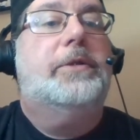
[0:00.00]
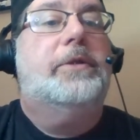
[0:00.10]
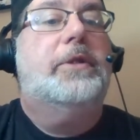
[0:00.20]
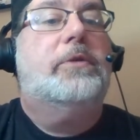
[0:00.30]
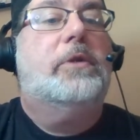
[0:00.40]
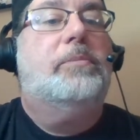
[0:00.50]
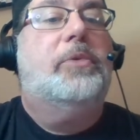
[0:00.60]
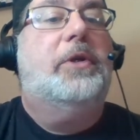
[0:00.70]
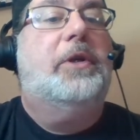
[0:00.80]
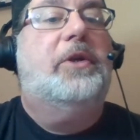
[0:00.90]
So this one I'm
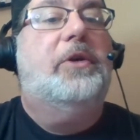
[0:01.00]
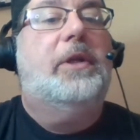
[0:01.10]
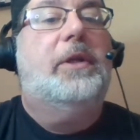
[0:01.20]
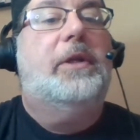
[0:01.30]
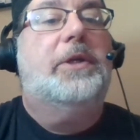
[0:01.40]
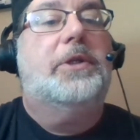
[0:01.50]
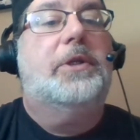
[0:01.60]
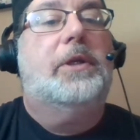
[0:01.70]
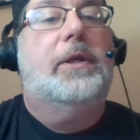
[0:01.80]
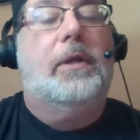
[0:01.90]
putting good
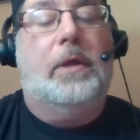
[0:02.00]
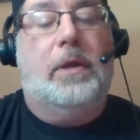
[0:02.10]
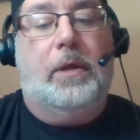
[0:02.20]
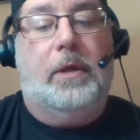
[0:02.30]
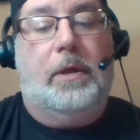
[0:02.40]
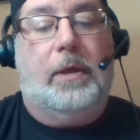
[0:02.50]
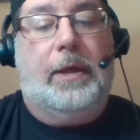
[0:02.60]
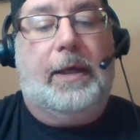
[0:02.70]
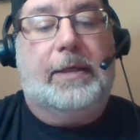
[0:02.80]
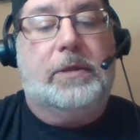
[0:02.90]
condition,
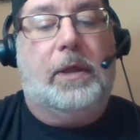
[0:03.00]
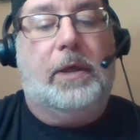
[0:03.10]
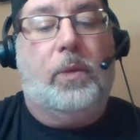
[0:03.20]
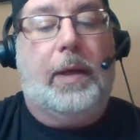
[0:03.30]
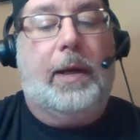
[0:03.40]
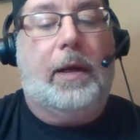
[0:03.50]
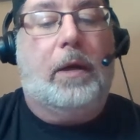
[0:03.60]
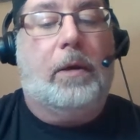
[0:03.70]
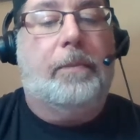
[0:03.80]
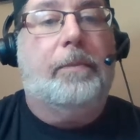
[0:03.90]
has light
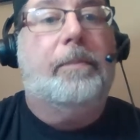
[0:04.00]
wear.